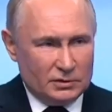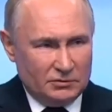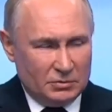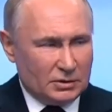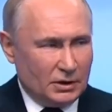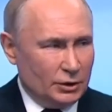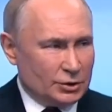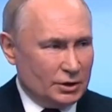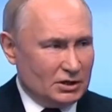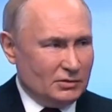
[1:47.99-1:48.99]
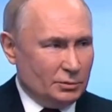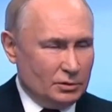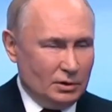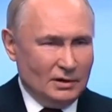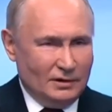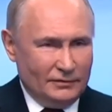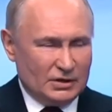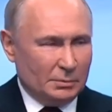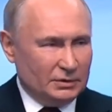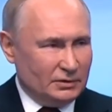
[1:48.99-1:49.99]
But what happened,
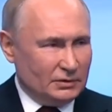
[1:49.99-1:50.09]
happened.